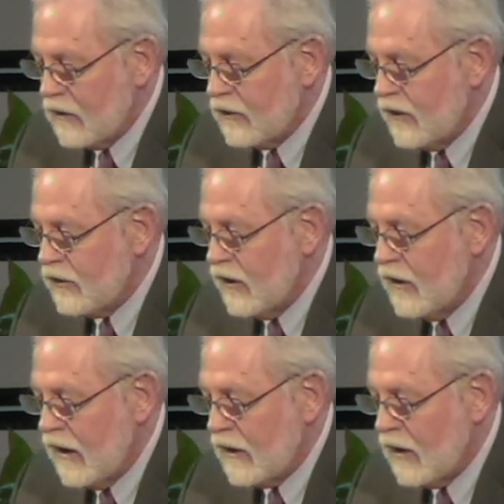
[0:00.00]

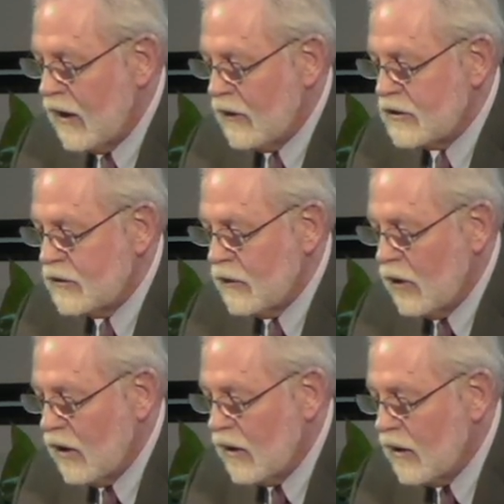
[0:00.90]
insisted that the College of
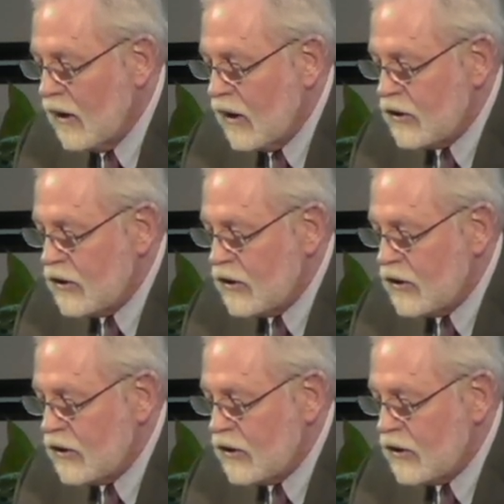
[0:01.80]
Law